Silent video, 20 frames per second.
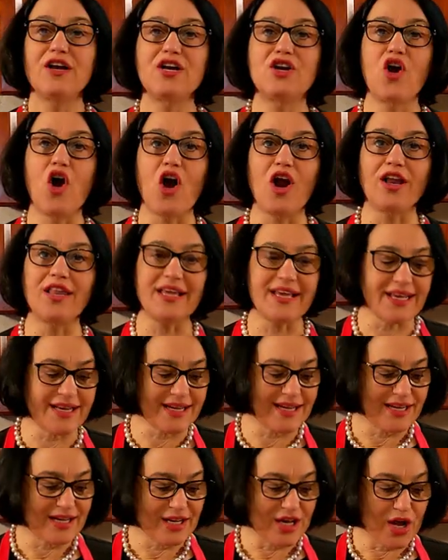garlic,
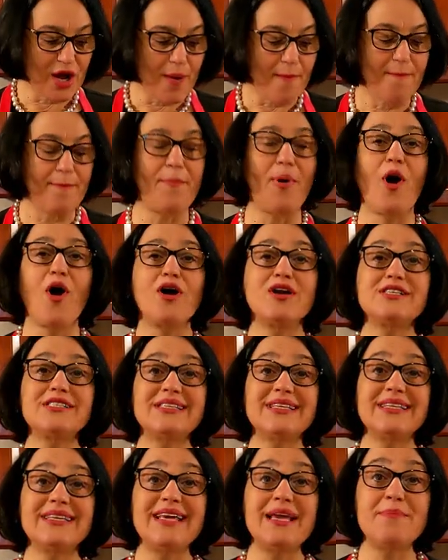
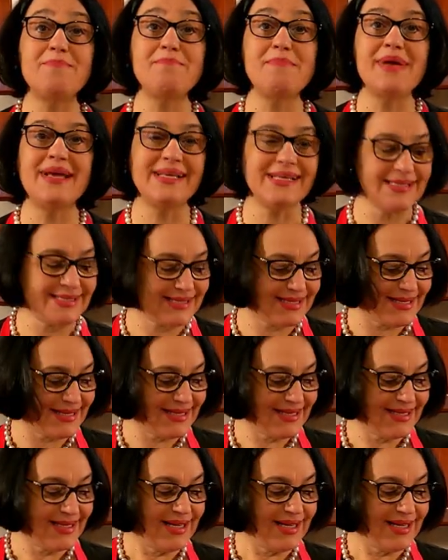parsley and mint.